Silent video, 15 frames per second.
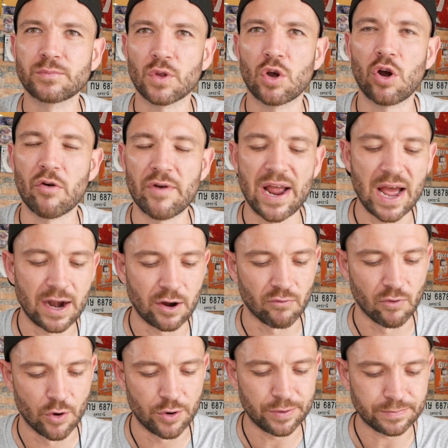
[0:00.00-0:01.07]
coriander
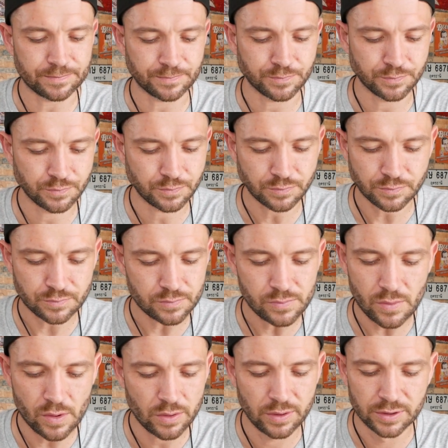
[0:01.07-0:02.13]
root,
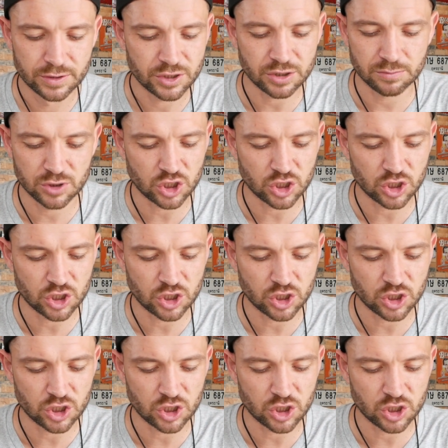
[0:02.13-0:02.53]
some